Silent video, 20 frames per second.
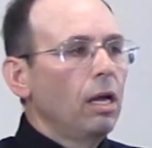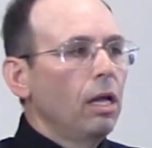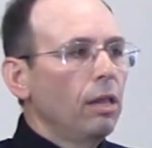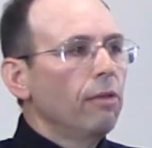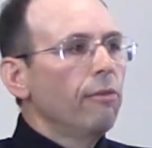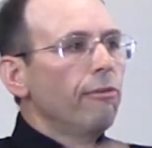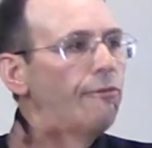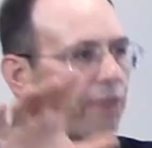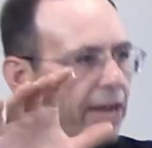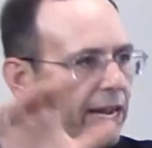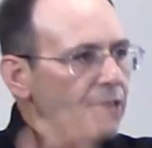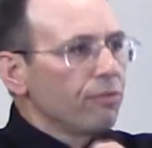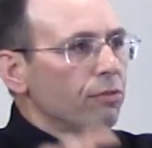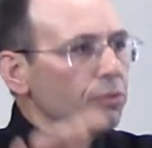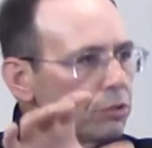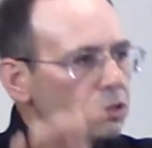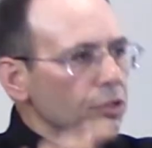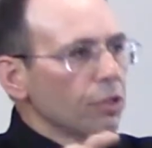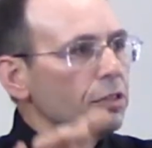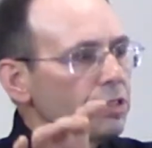Faithful
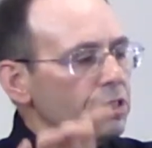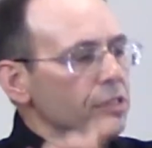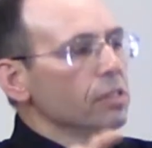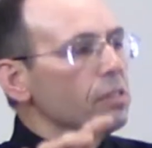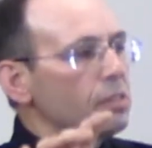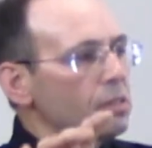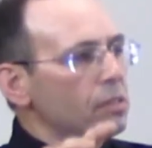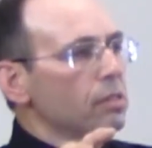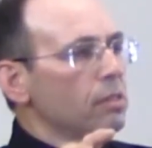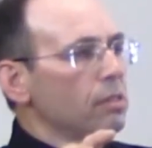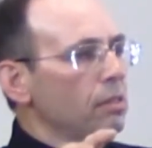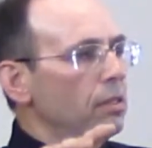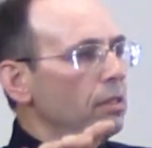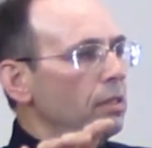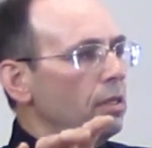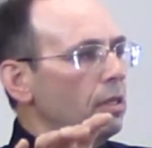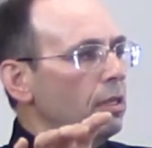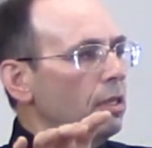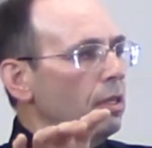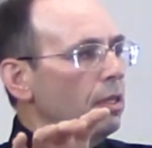churches.
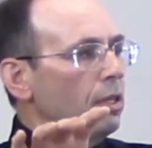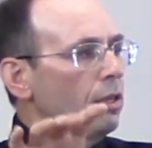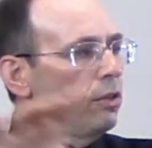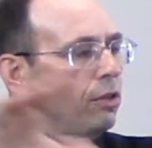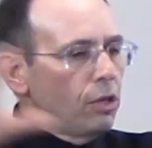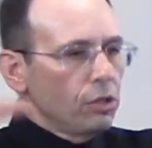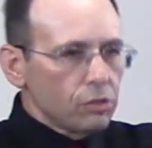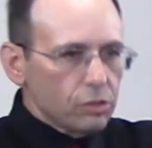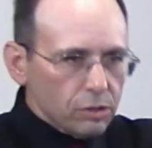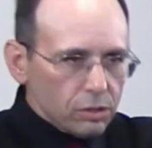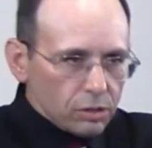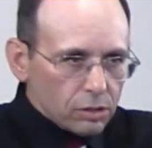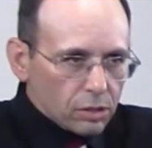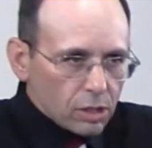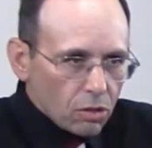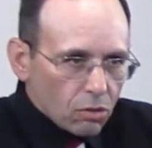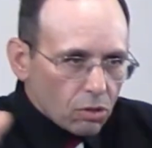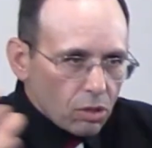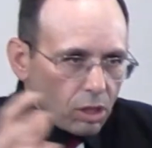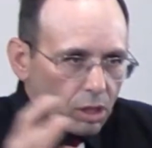Those
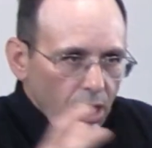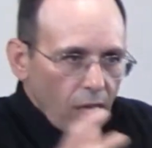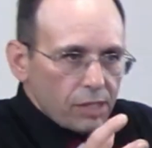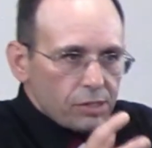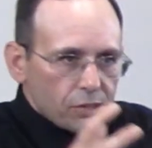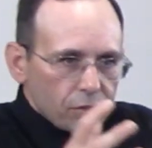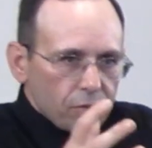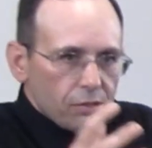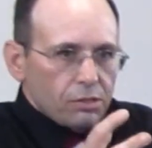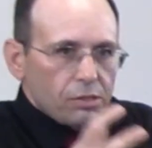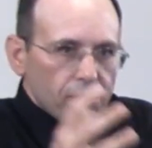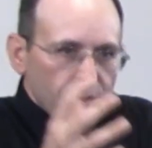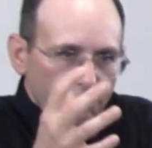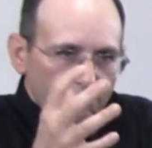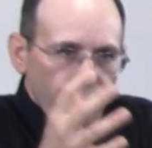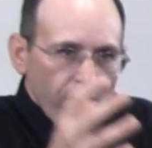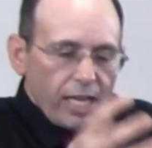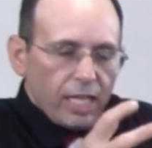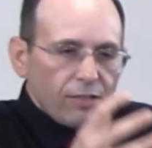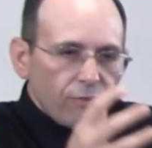little clusters of
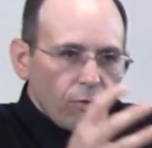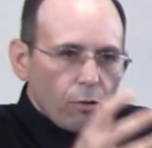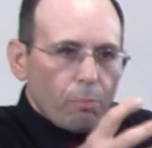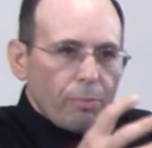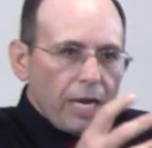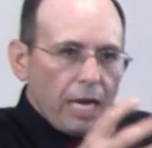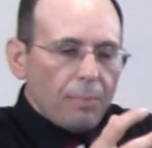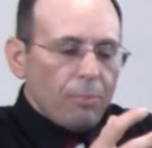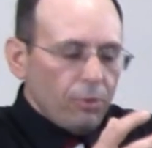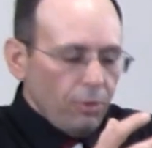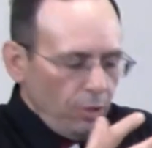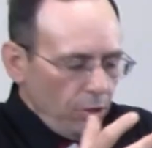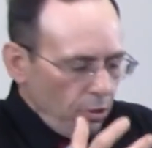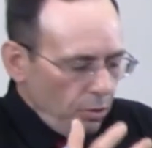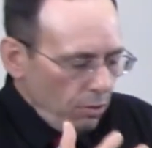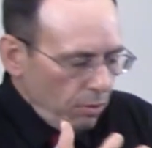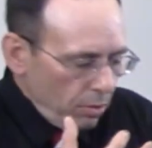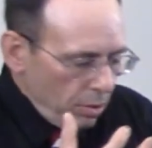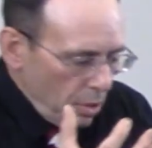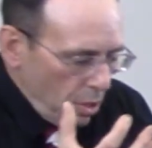faithful people
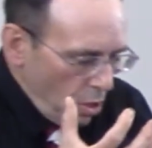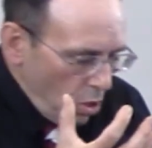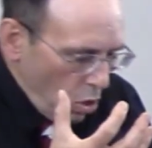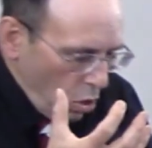who